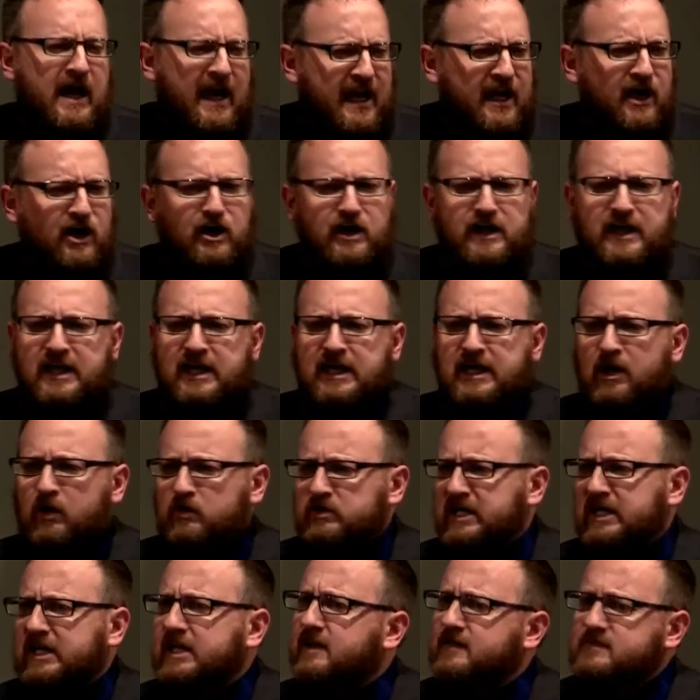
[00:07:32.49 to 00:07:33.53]
Here he
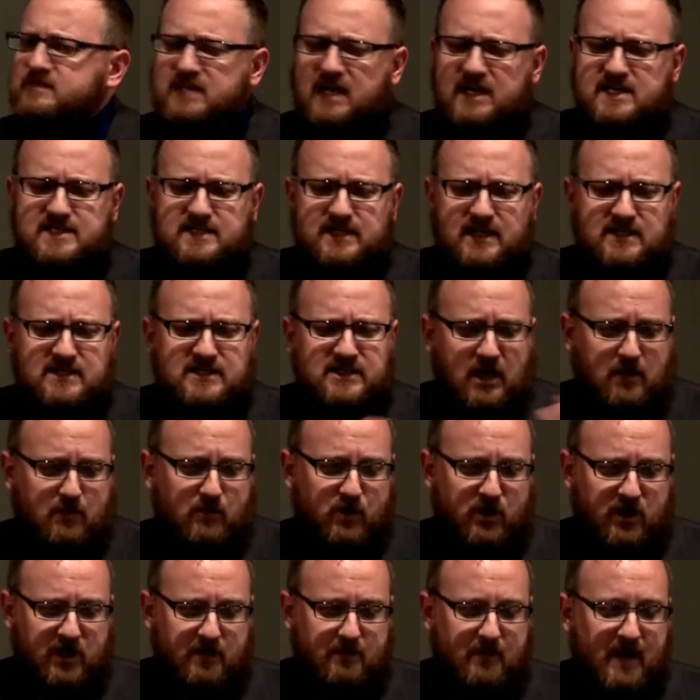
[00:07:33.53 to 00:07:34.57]
only gives us a
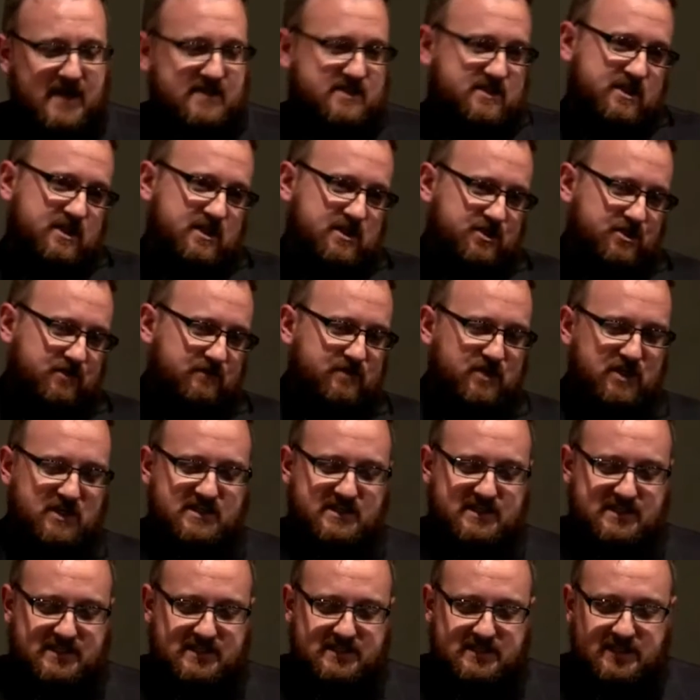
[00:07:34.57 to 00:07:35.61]
summary message of
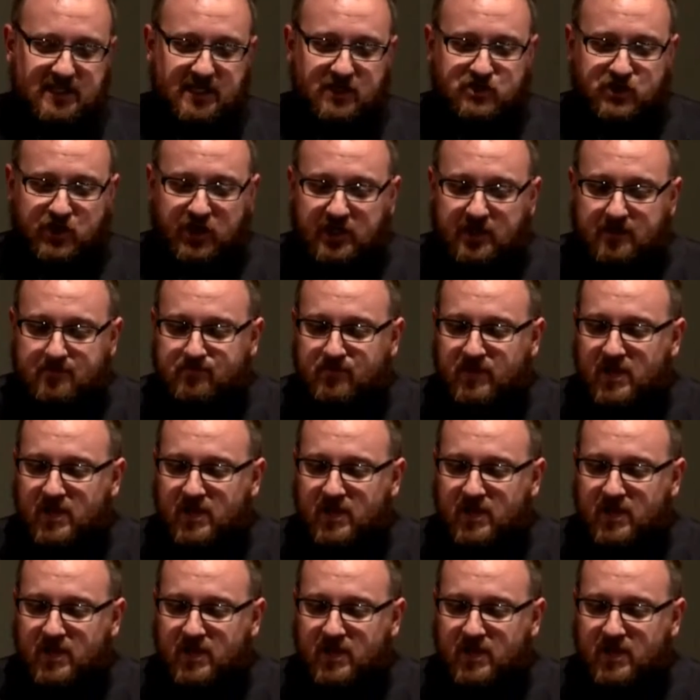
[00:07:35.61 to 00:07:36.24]
Jesus' teaching.